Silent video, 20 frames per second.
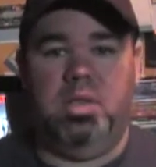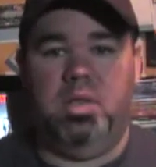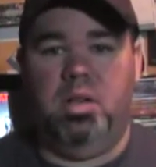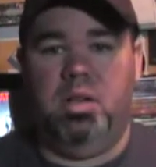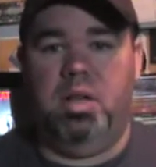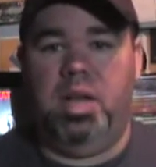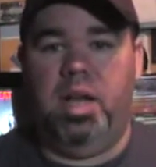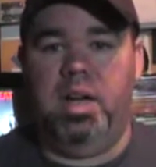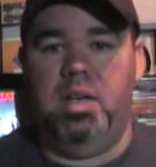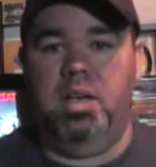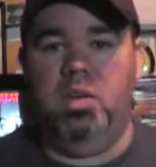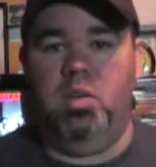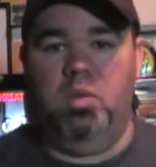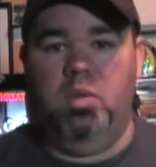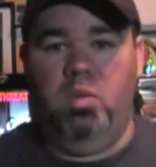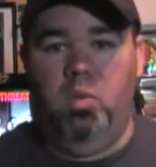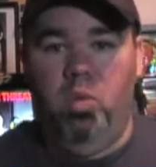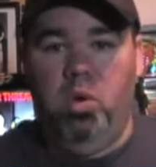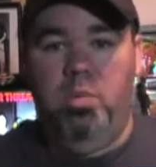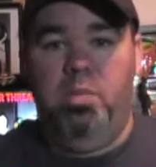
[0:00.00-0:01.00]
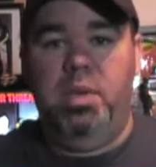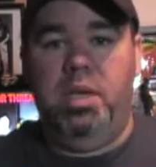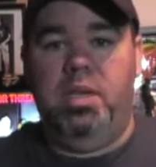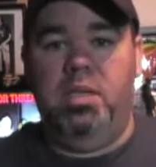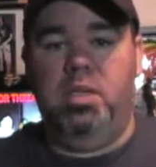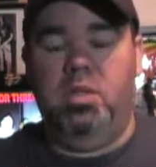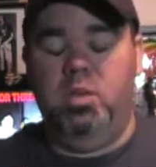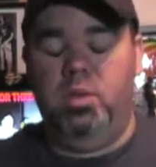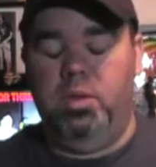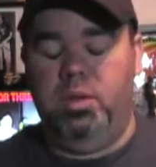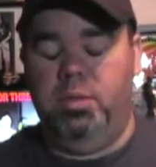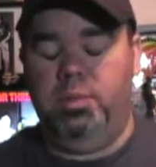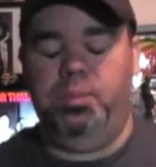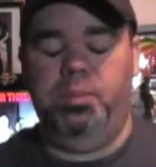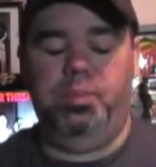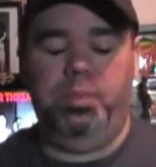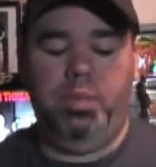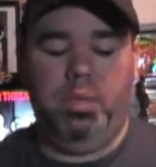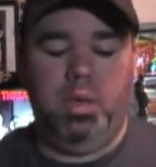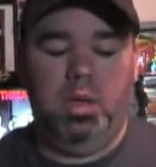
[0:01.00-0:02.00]
It's all kind of into one big store.
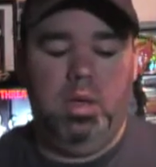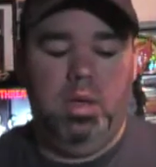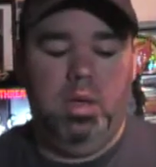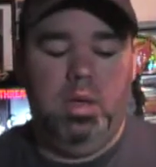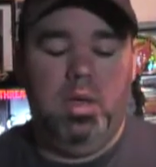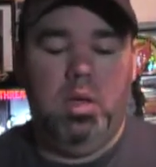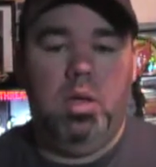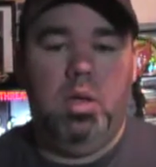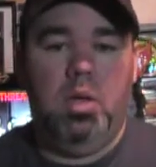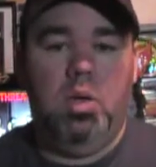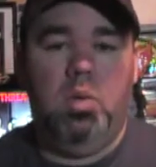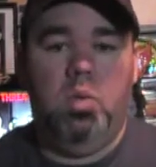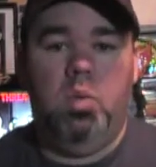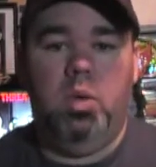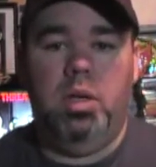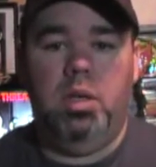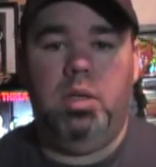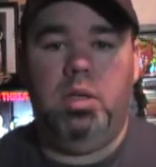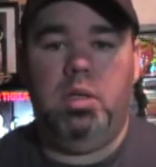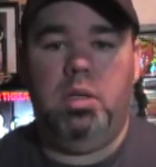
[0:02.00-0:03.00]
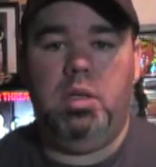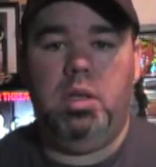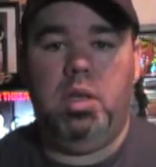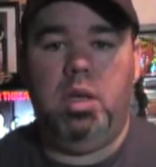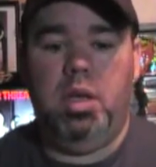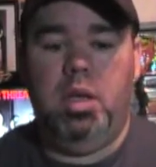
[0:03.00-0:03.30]
Well,